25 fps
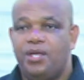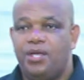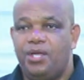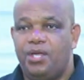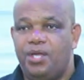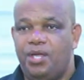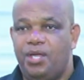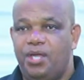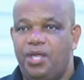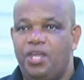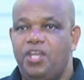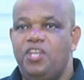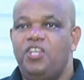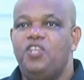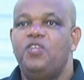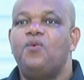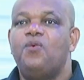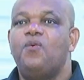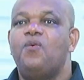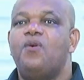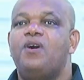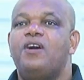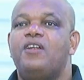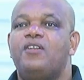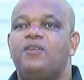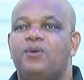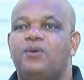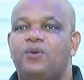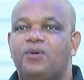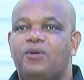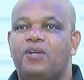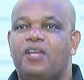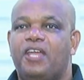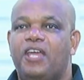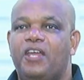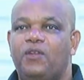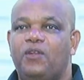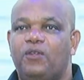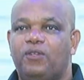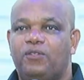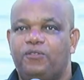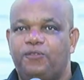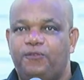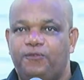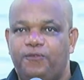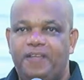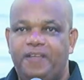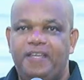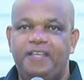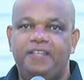Anyone who cannot
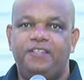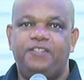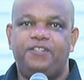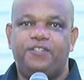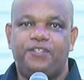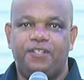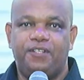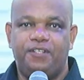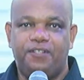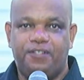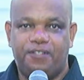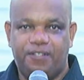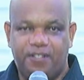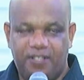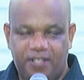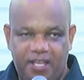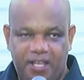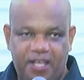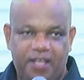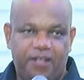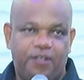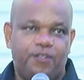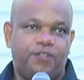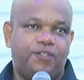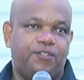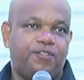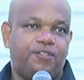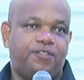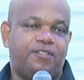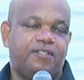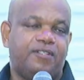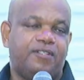face snares,